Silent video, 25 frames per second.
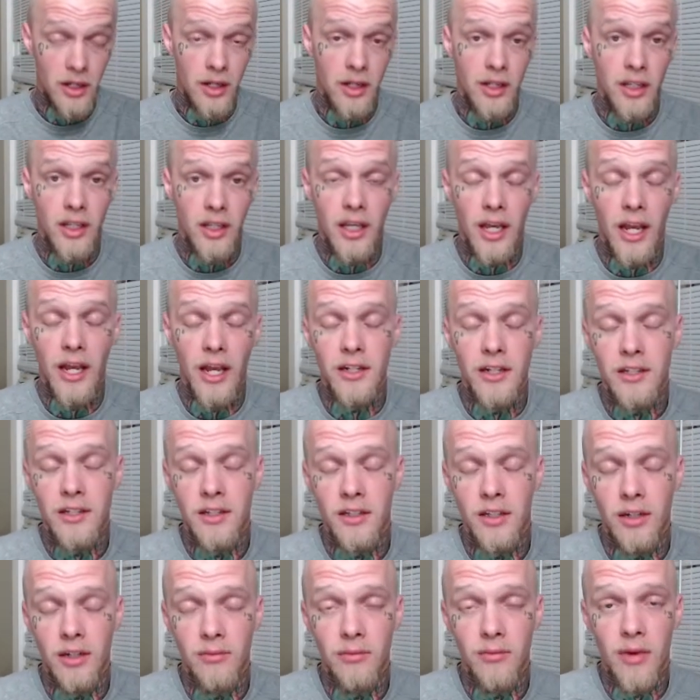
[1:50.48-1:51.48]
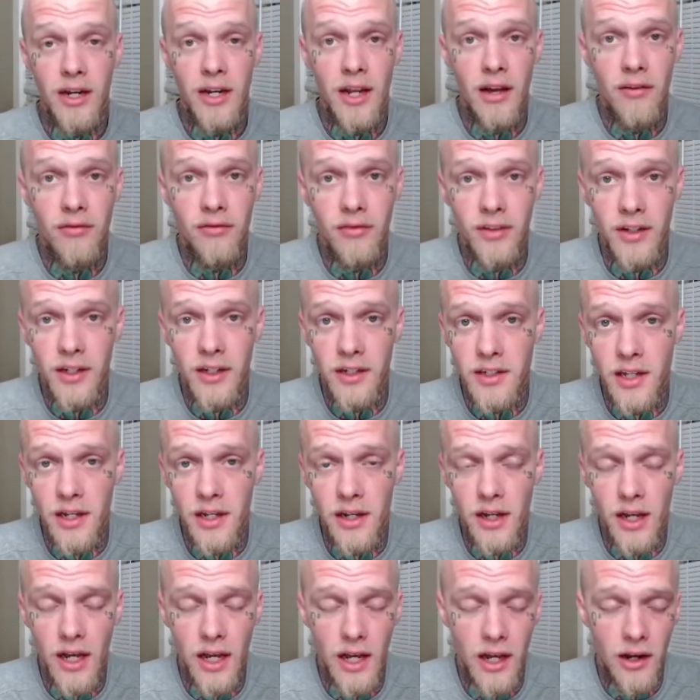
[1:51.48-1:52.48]
canceling my Netflix. I
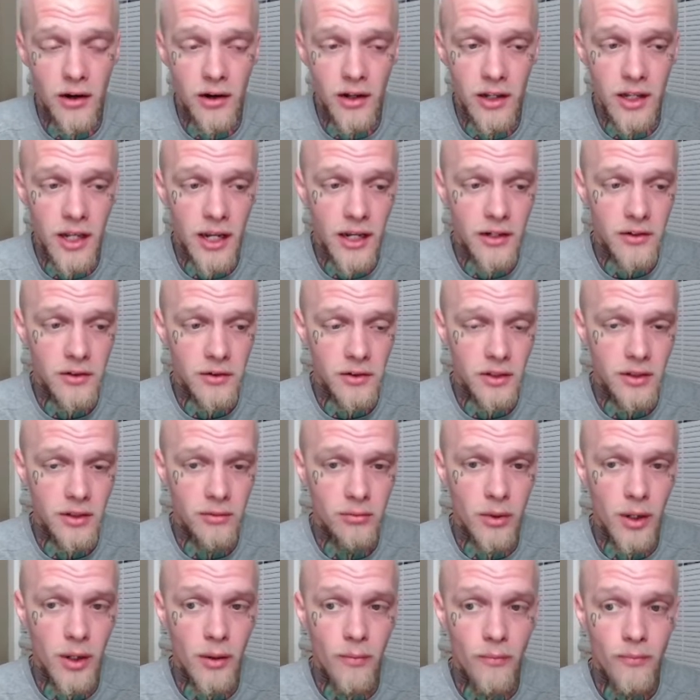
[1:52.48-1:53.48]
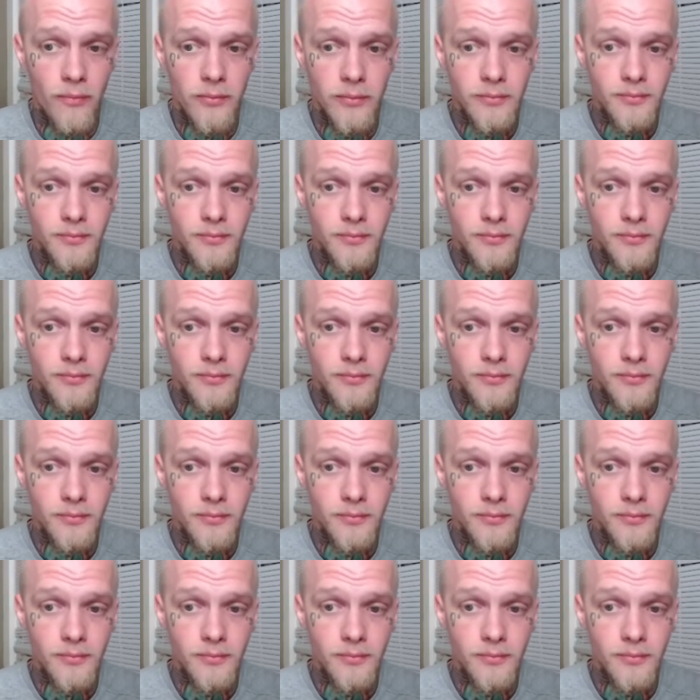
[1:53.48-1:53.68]
already canceled it, but